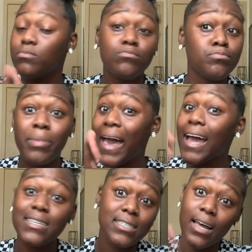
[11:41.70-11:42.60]

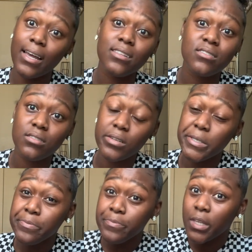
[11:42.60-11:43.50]
bad signs,
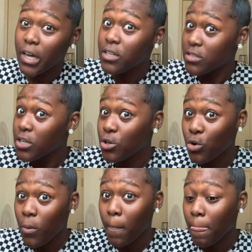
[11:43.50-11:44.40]
until